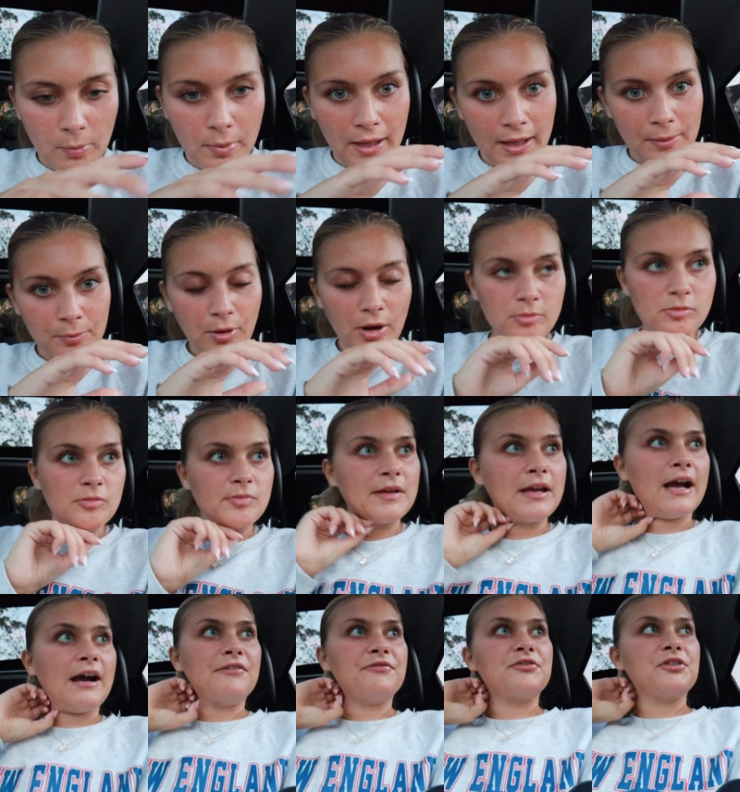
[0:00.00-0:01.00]
bit,
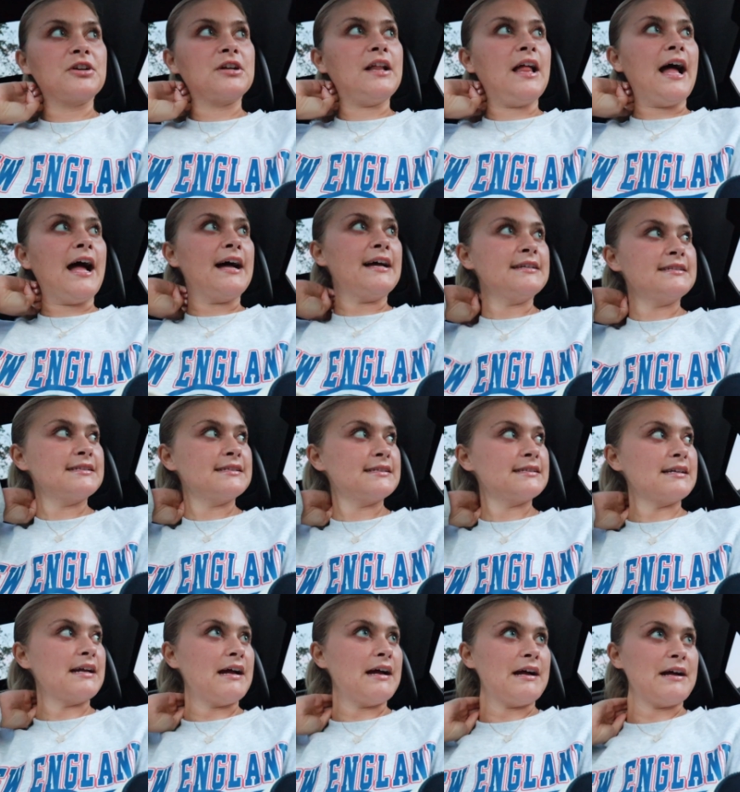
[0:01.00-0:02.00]
probably after
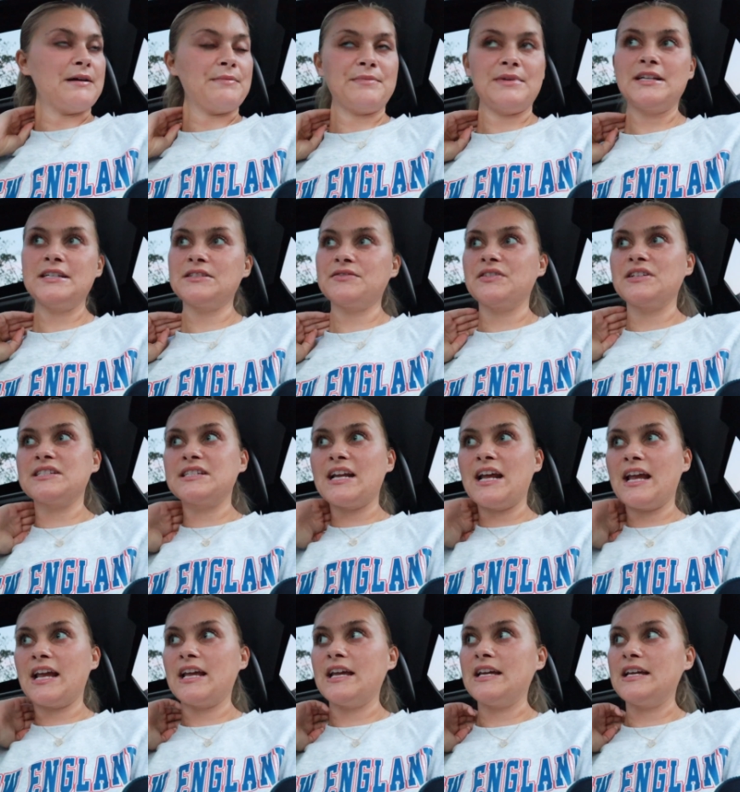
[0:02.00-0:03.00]
class. Um, he's
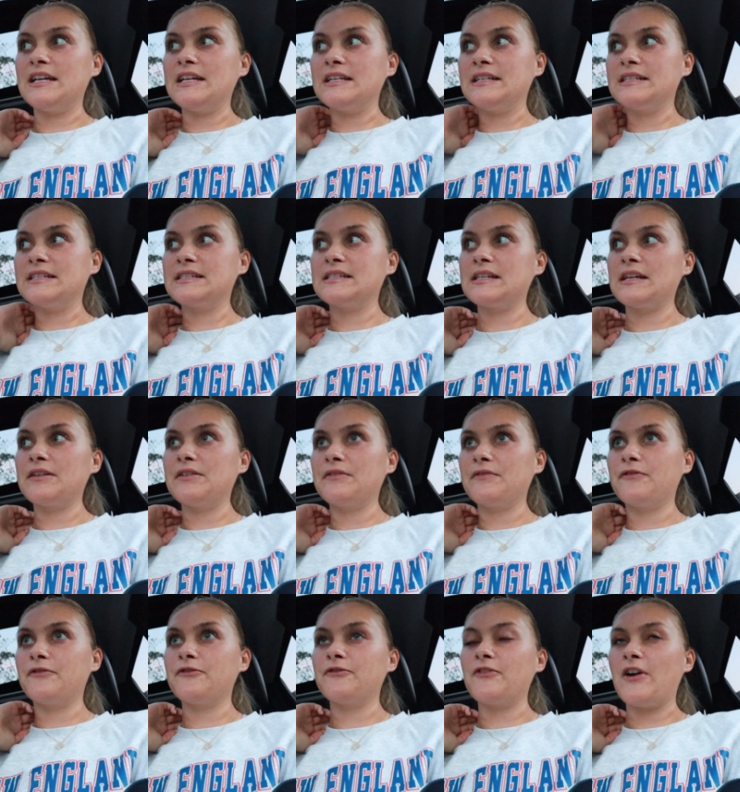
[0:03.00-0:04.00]
visiting his
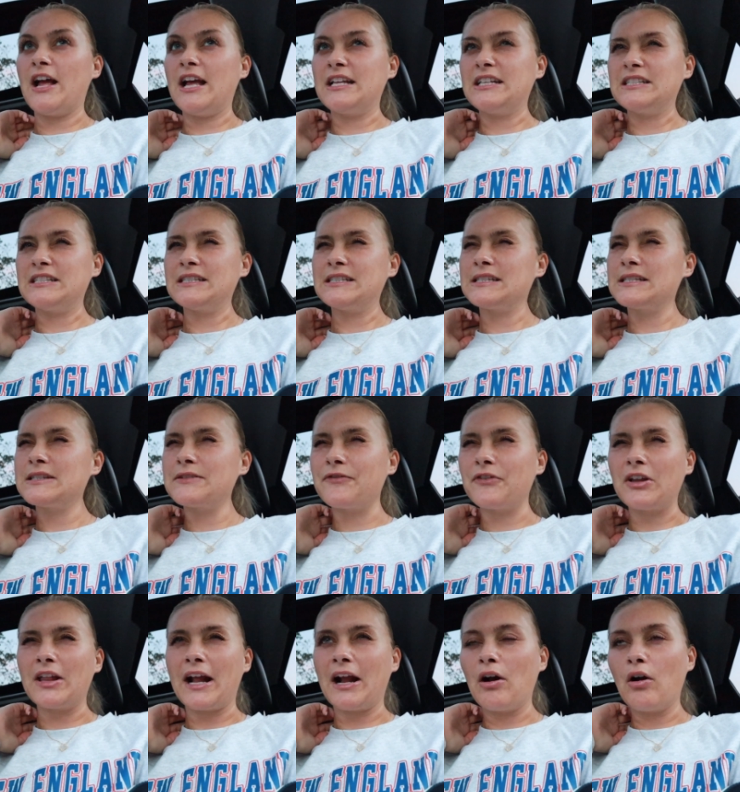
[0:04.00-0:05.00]
friends
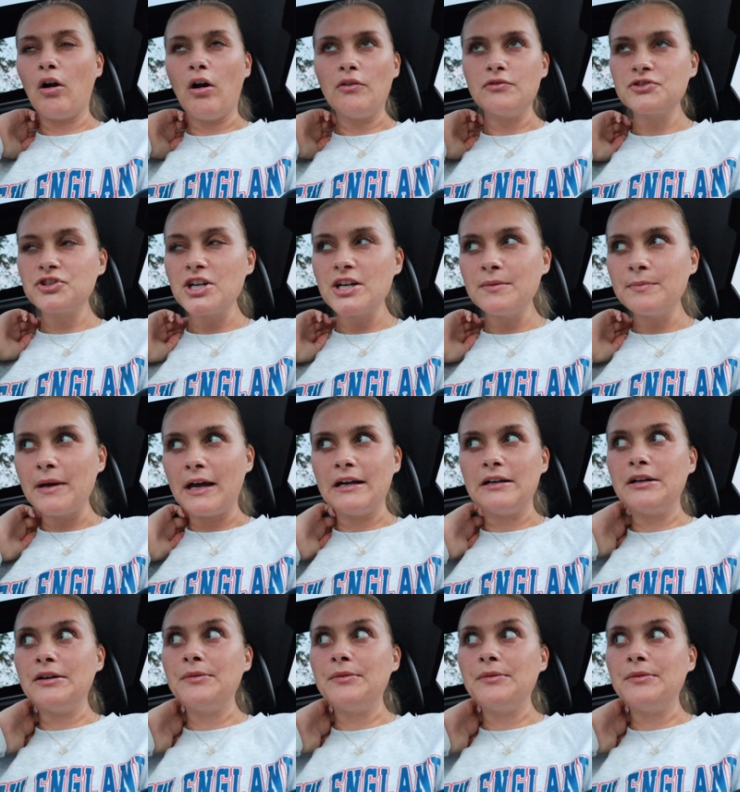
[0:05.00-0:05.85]
for like a golf trip. I don't